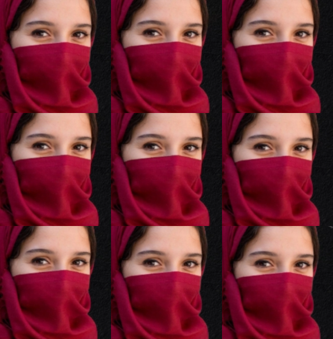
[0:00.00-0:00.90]

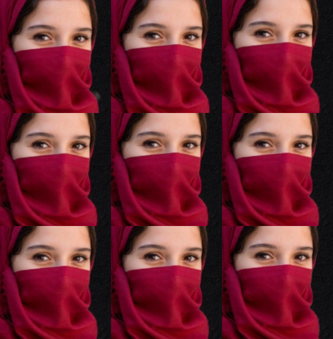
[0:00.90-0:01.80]

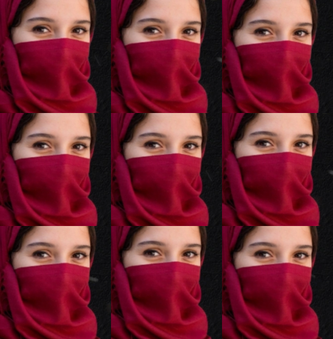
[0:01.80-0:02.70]

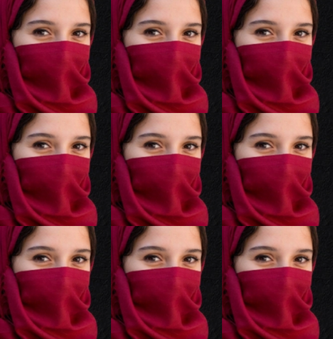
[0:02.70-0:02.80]
Nobody speaks.